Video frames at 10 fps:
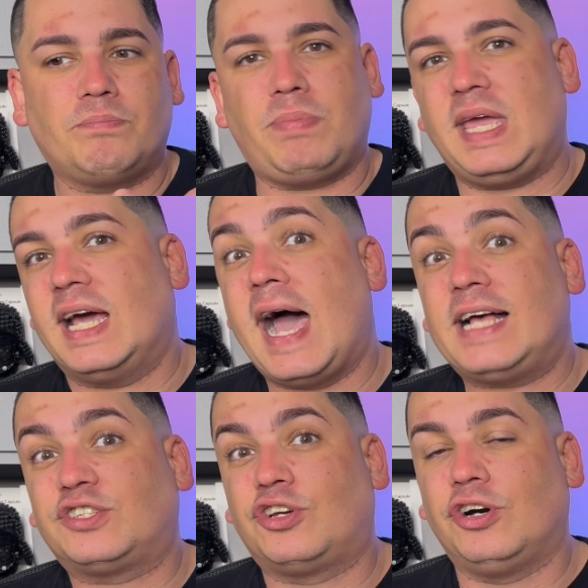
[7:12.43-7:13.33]
be
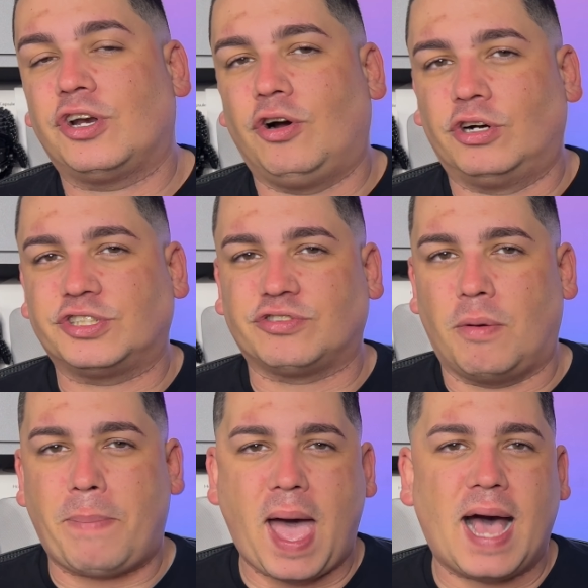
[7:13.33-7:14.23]
as good or
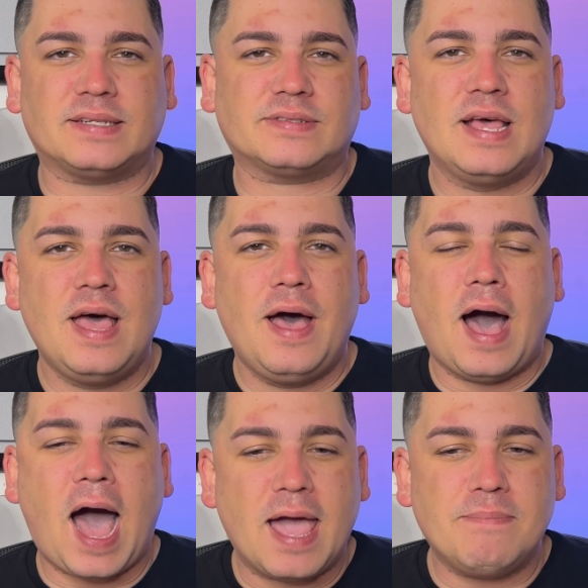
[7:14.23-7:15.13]
surpass
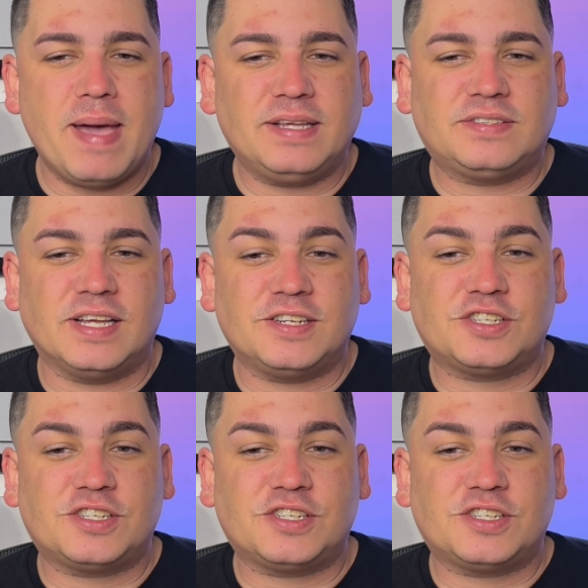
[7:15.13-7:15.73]
iMessage.